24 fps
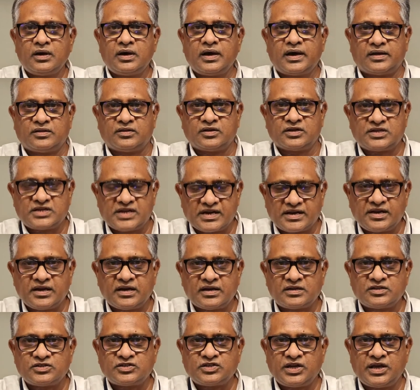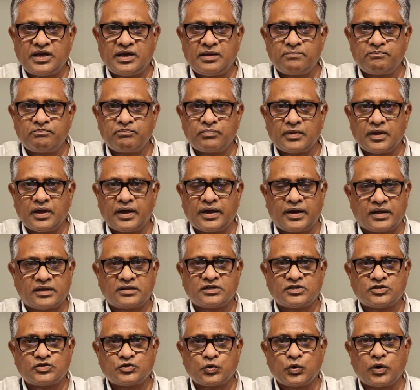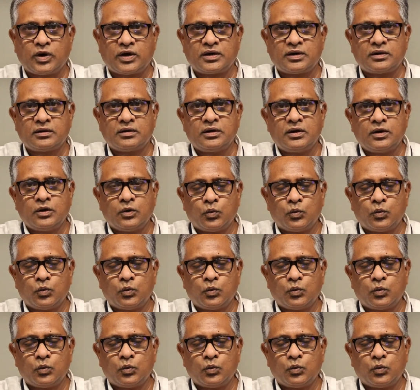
and the technical team and others who are